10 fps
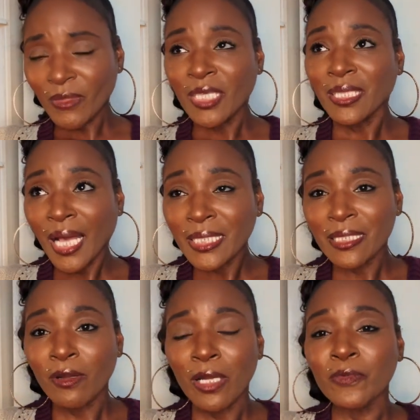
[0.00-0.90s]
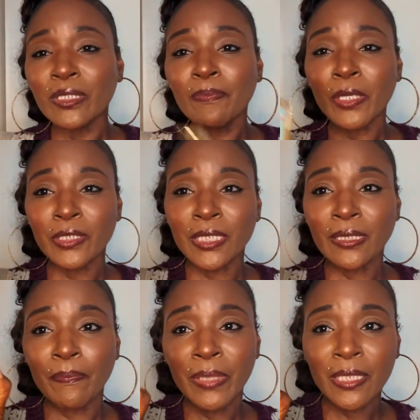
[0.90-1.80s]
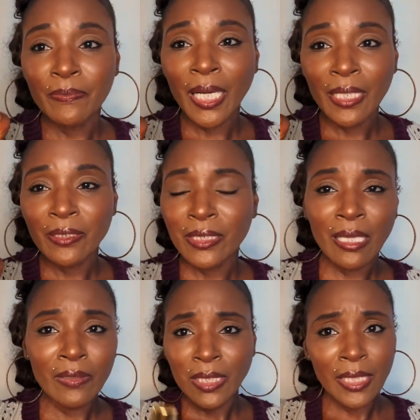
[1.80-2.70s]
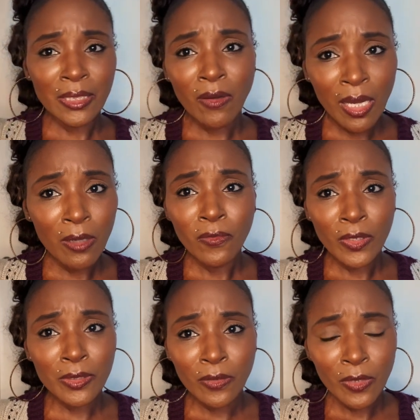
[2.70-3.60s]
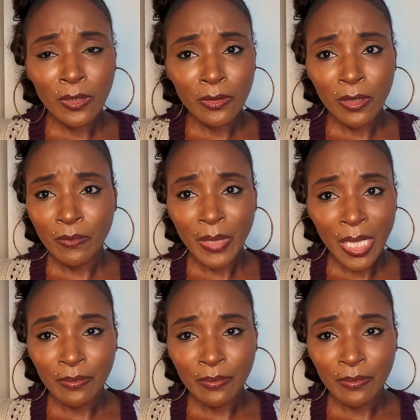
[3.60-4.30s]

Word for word: like it or I wouldn't have purchased the big bottle because I was like, no, I don't want the roll-on Bob,